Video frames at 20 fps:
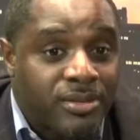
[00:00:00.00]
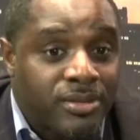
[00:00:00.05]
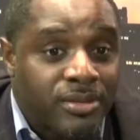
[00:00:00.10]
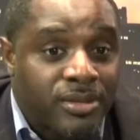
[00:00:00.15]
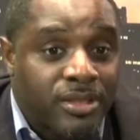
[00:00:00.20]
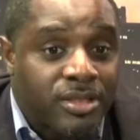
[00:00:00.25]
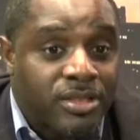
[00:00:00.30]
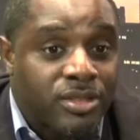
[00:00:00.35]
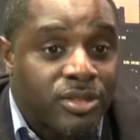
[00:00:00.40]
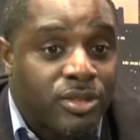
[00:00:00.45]

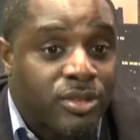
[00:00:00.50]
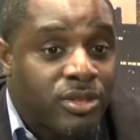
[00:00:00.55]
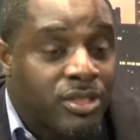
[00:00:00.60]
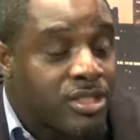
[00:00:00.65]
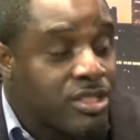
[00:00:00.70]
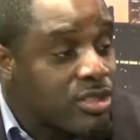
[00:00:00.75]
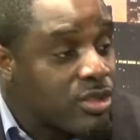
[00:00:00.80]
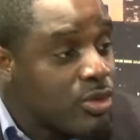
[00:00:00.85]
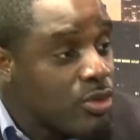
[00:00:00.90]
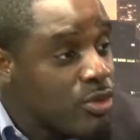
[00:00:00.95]
the
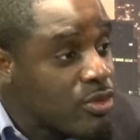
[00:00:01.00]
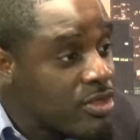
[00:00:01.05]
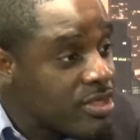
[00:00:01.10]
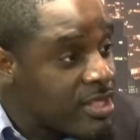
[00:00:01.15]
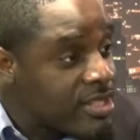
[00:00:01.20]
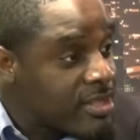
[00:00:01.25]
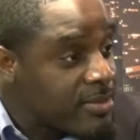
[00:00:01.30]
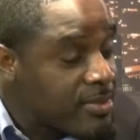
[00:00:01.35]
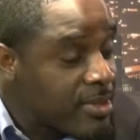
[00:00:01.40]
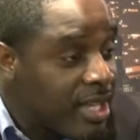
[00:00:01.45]
school
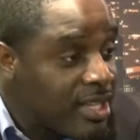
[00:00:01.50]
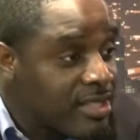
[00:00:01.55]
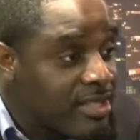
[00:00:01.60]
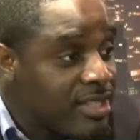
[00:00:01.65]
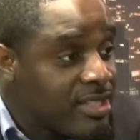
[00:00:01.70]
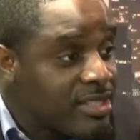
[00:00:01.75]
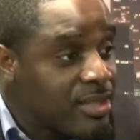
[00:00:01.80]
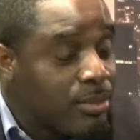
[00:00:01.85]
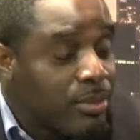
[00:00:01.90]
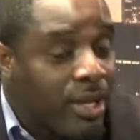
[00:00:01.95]
system not
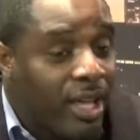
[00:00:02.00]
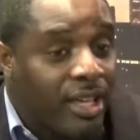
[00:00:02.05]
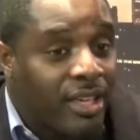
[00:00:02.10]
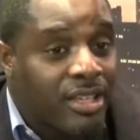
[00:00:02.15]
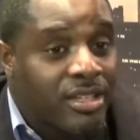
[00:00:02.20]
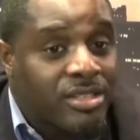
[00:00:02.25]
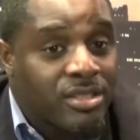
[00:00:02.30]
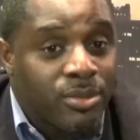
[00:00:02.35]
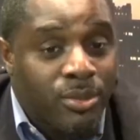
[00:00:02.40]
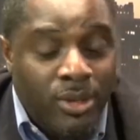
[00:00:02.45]
teaching black
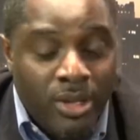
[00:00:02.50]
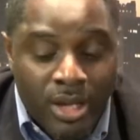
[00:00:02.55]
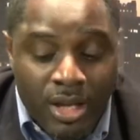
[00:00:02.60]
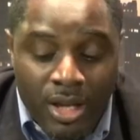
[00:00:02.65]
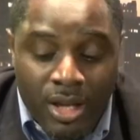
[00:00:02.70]
history,